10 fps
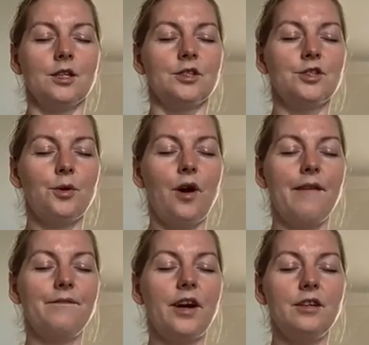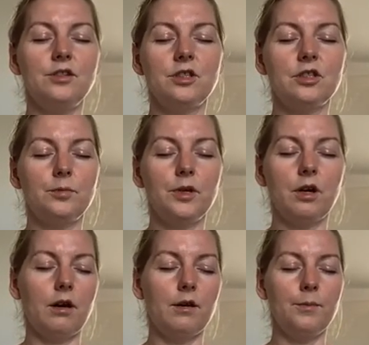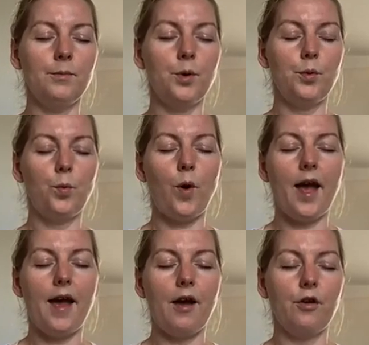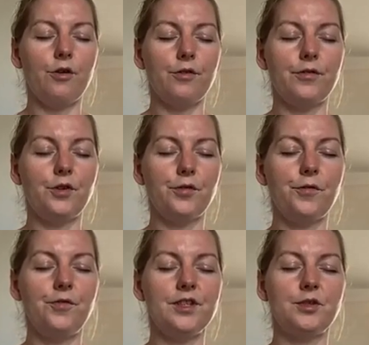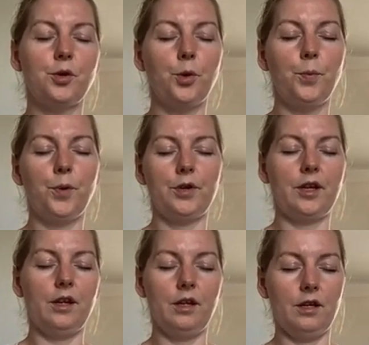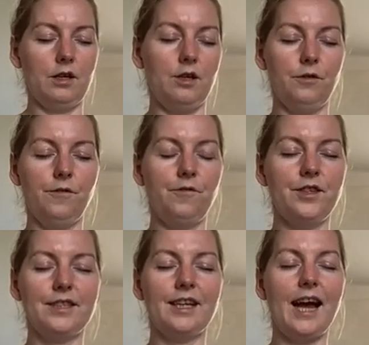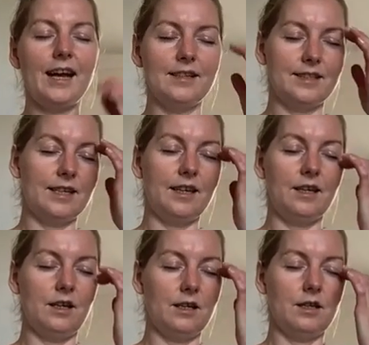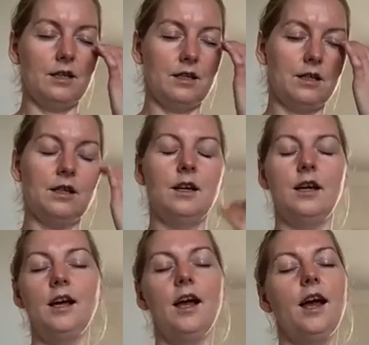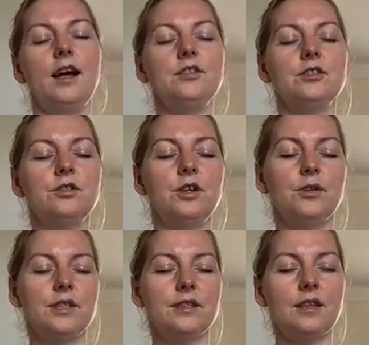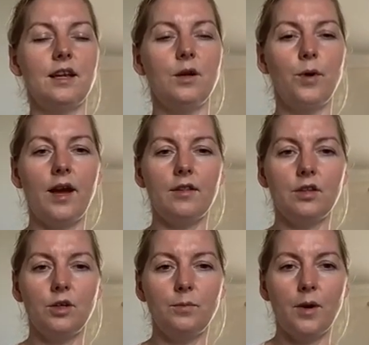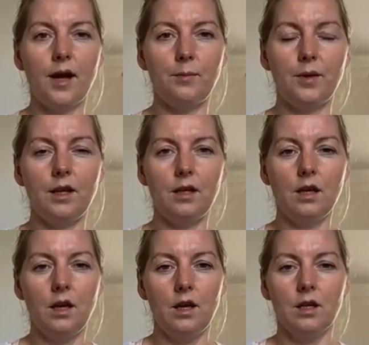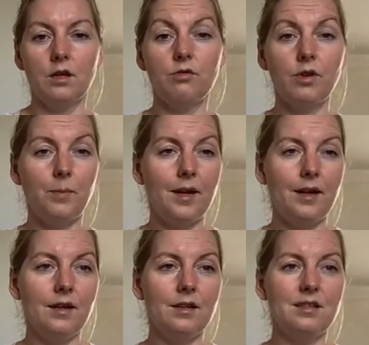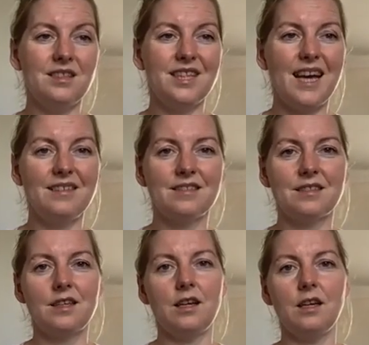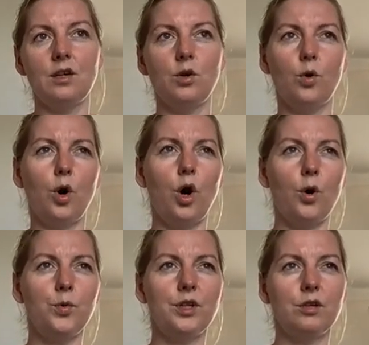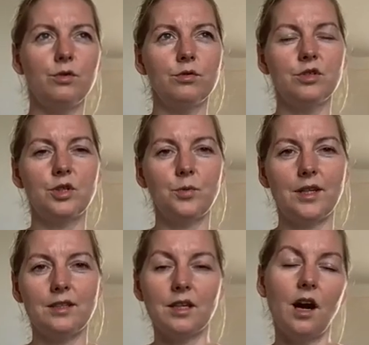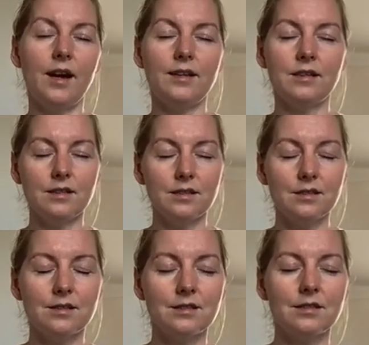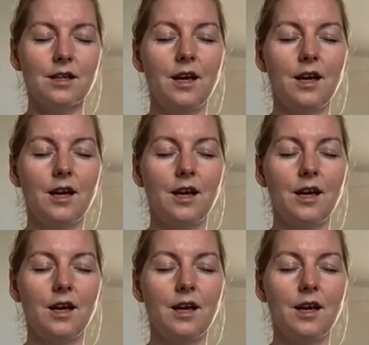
So I invite you just to become aware of your physical body, your physicality. And just notice anywhere that you might be gripping, tensing, or holding on to any tightness.